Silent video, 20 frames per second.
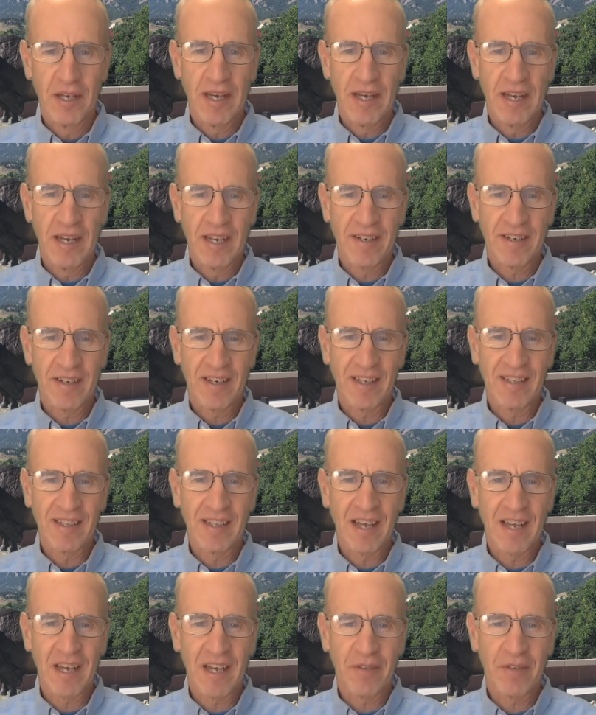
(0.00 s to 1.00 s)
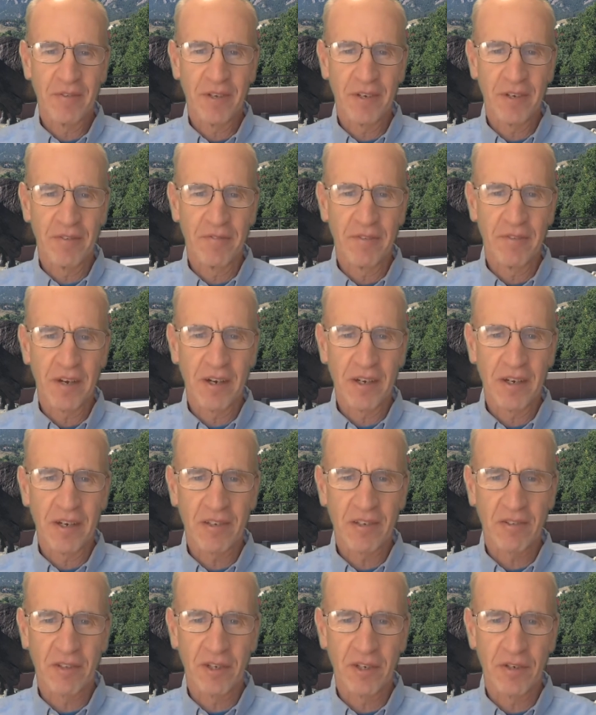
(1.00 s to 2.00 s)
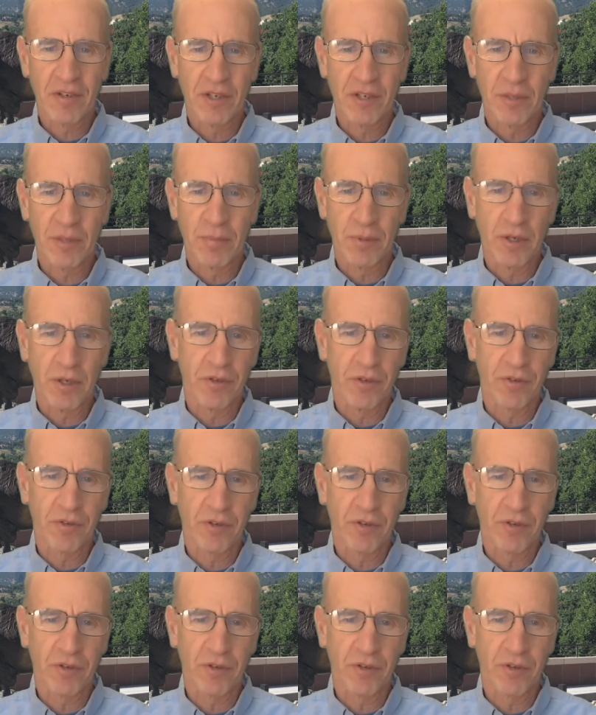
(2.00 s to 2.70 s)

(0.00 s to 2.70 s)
and a lot of it in various leadership roles.